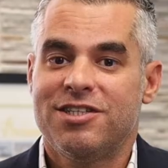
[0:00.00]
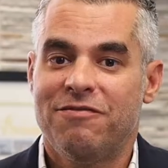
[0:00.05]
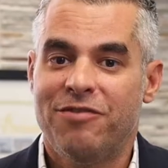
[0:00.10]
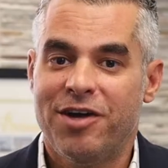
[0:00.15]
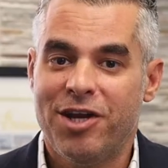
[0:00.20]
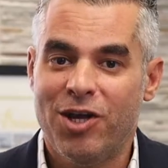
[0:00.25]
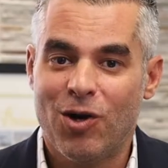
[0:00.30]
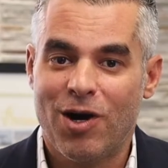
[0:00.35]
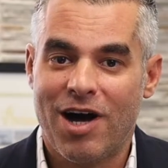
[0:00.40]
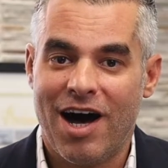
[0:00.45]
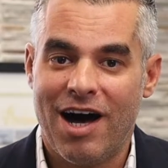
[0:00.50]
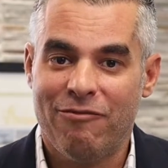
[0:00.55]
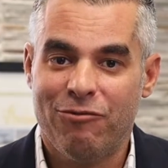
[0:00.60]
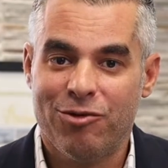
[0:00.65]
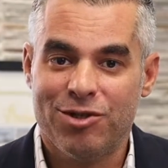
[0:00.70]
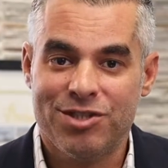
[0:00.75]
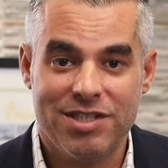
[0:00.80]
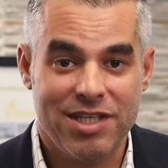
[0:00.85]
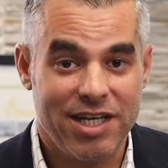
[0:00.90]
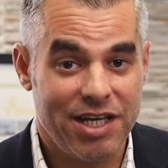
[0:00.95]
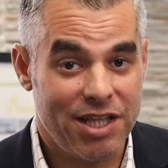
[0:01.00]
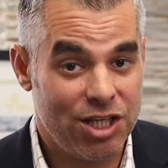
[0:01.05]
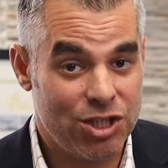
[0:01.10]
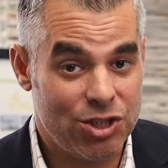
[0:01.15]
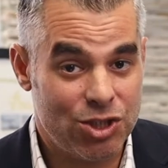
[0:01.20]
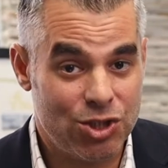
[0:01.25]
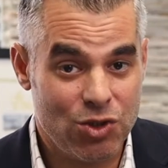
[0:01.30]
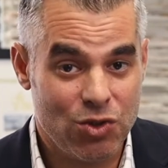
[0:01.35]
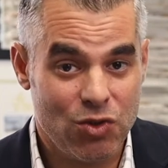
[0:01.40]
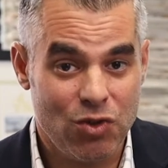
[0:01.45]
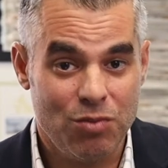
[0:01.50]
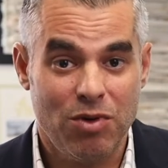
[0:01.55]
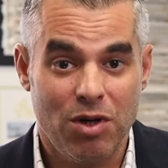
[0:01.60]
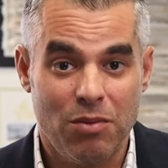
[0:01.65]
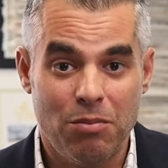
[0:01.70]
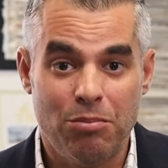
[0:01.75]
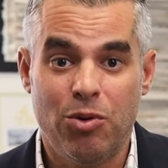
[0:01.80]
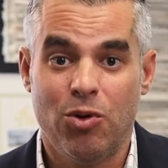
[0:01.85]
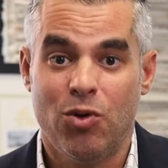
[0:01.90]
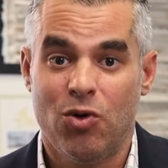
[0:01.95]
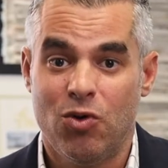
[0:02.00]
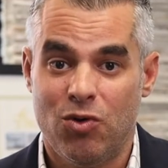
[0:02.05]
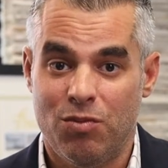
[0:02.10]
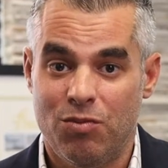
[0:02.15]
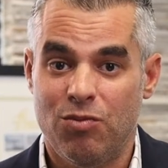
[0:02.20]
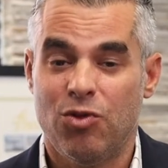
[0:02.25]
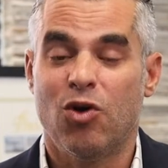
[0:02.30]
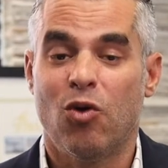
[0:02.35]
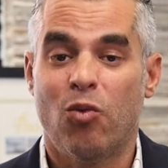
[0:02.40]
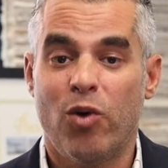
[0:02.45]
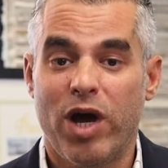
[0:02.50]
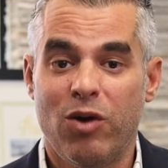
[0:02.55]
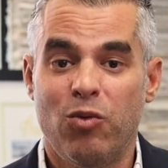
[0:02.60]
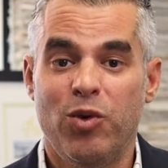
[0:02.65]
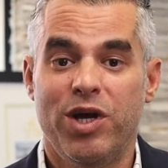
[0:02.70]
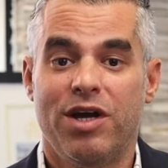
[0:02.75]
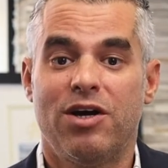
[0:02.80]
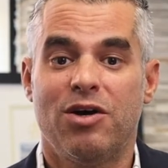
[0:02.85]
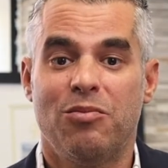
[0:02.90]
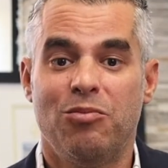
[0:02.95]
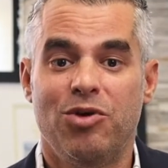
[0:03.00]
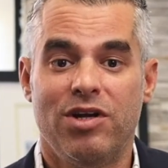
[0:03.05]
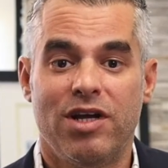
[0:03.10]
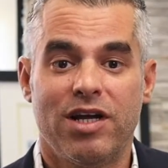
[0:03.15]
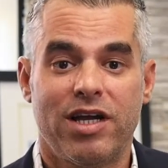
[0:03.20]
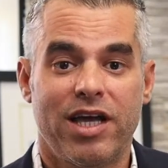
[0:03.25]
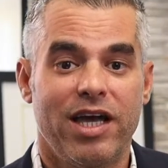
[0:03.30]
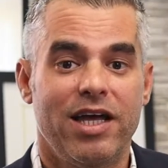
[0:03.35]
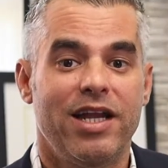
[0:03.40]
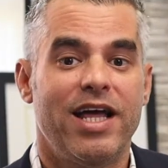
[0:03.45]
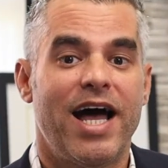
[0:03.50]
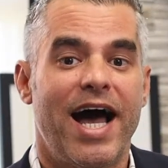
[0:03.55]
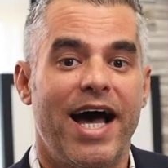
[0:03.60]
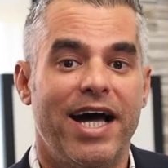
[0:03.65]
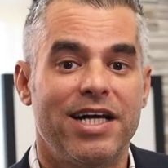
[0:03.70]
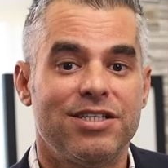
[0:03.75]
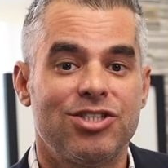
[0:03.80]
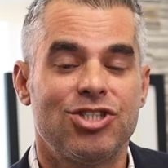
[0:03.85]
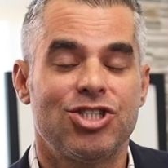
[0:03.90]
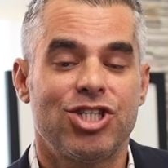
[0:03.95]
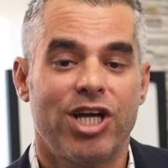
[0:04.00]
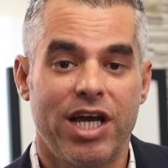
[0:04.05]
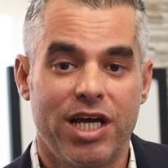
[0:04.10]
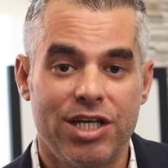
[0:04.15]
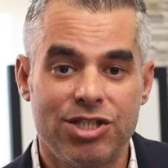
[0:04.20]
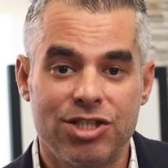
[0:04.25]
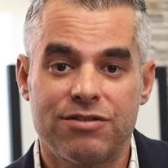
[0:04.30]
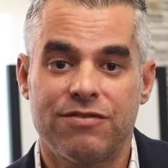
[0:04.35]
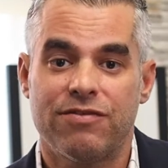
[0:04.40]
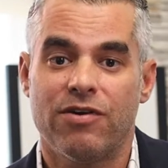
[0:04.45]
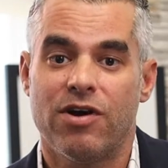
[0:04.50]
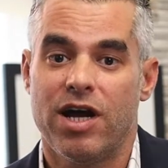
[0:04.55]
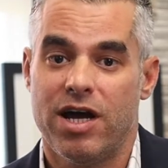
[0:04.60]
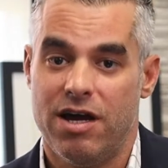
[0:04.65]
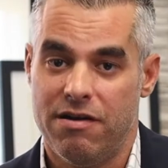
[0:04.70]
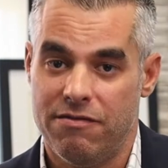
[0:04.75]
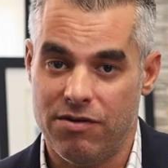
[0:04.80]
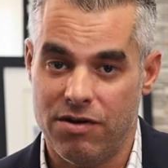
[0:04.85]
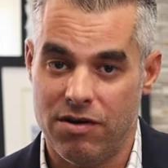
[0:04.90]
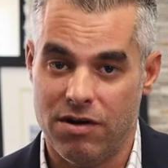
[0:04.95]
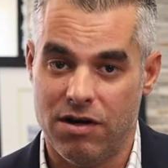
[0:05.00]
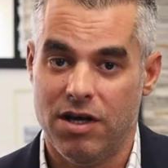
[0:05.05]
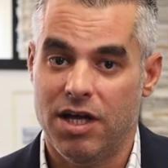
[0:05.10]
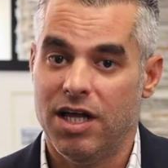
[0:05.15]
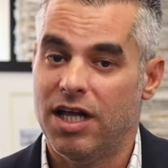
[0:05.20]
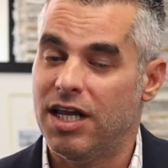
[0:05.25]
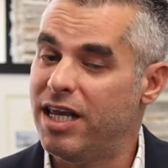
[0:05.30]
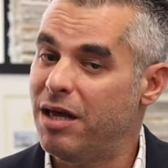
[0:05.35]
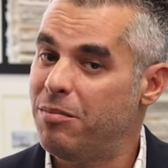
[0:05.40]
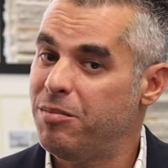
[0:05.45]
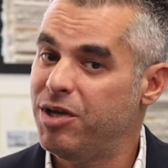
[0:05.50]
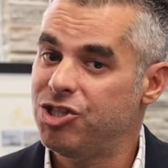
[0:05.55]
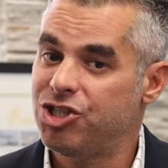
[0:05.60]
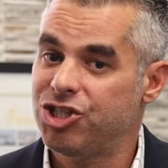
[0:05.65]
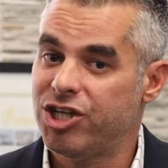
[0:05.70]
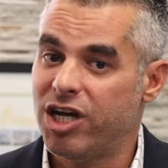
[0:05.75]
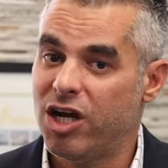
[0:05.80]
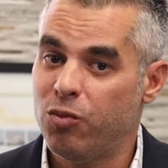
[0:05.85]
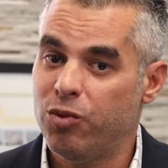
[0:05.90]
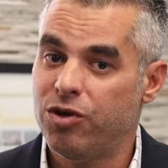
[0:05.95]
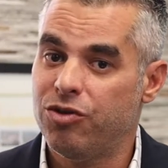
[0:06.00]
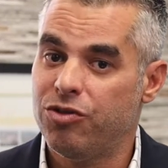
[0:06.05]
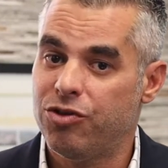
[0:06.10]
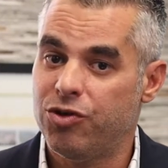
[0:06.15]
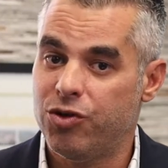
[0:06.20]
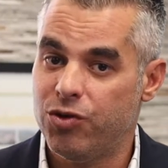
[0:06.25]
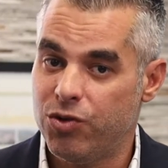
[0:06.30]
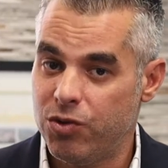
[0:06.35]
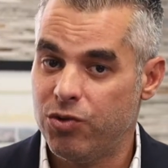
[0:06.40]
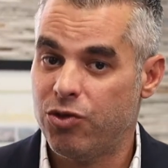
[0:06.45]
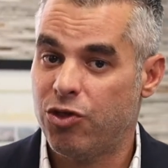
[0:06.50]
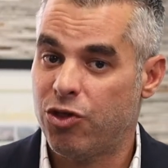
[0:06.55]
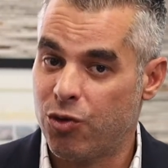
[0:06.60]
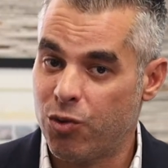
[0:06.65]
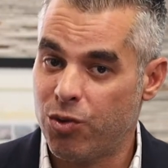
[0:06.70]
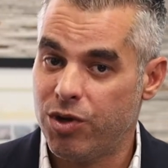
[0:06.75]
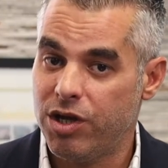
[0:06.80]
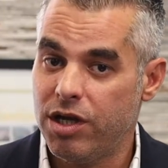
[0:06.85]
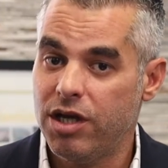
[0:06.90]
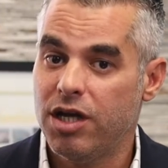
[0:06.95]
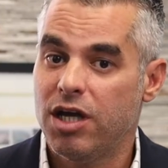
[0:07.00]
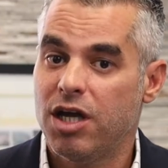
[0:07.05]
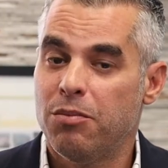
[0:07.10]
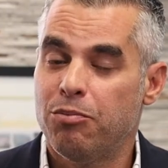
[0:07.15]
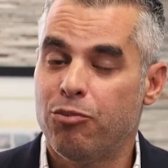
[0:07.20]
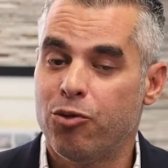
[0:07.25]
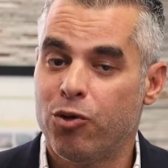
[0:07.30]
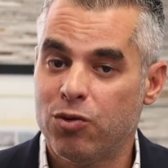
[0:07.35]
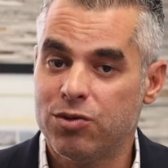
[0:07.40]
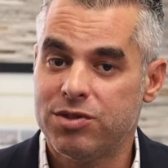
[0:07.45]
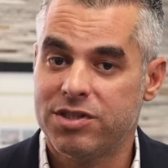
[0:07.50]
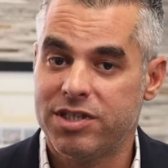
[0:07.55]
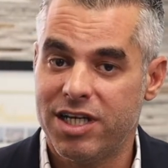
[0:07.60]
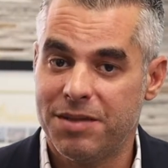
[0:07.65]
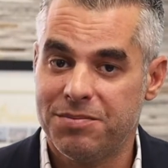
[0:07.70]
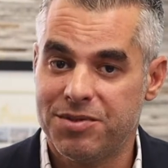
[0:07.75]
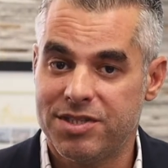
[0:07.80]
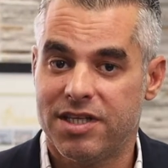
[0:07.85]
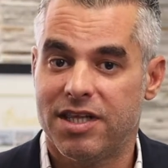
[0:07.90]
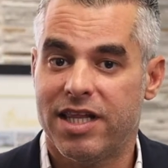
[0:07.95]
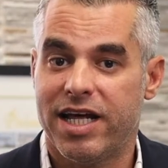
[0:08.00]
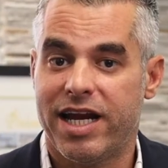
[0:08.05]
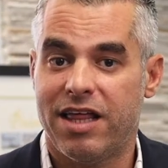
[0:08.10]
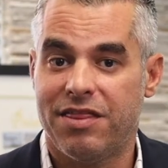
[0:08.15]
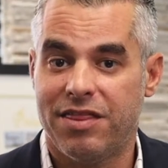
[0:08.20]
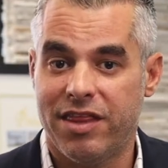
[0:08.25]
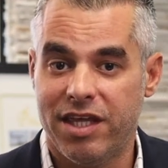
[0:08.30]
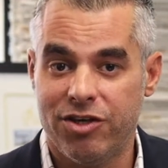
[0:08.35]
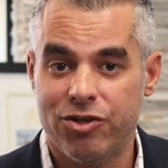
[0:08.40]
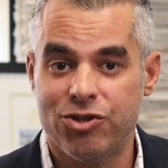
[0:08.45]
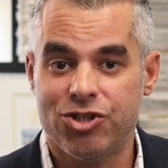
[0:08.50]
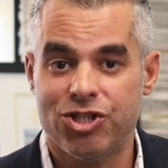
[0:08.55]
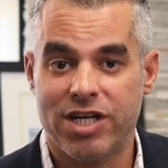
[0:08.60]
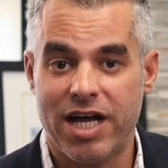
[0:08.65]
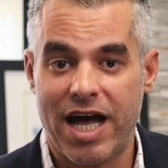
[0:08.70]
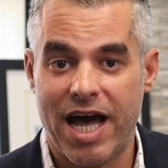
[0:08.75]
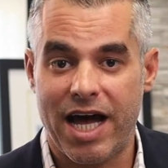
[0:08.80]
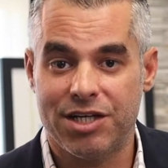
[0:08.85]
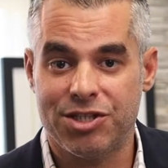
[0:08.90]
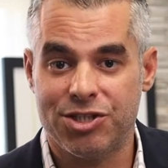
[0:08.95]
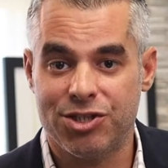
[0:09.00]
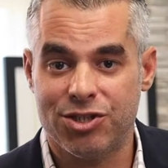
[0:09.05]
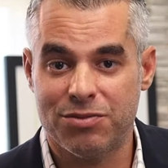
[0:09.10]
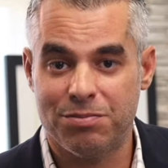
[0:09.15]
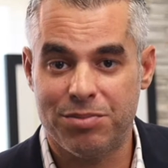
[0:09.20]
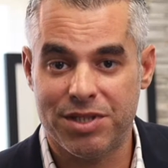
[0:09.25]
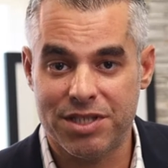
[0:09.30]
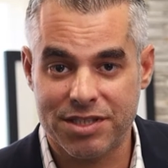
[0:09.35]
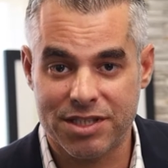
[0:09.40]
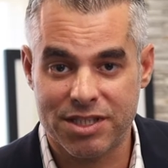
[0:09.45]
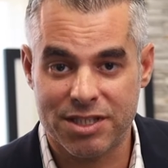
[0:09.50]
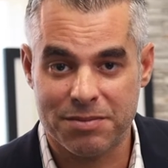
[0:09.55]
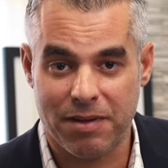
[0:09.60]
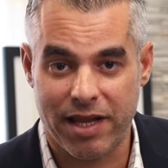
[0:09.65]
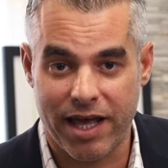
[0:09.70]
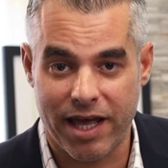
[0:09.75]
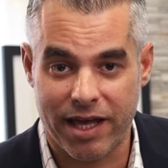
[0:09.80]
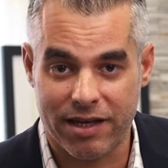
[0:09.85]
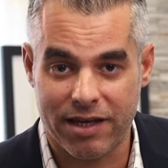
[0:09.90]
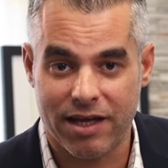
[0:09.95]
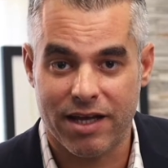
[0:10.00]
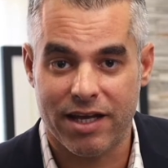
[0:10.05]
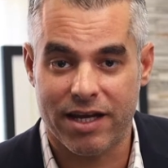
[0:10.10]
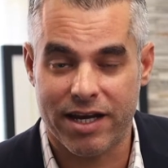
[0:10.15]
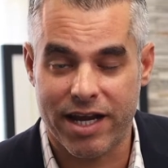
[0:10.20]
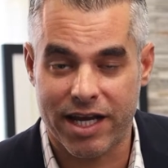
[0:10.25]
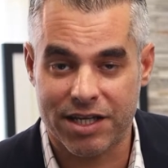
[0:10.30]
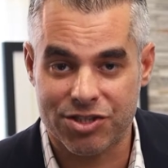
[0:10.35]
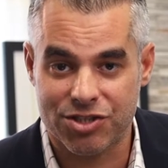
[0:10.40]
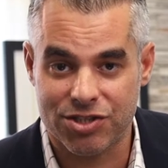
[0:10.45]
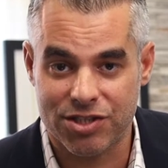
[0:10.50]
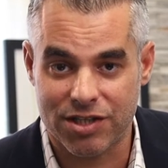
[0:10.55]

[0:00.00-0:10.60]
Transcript: to video conferencing and the Zoom boom, the way we communicate has changed forever. Let me share with you three pro tips that I think you should add to your business plan next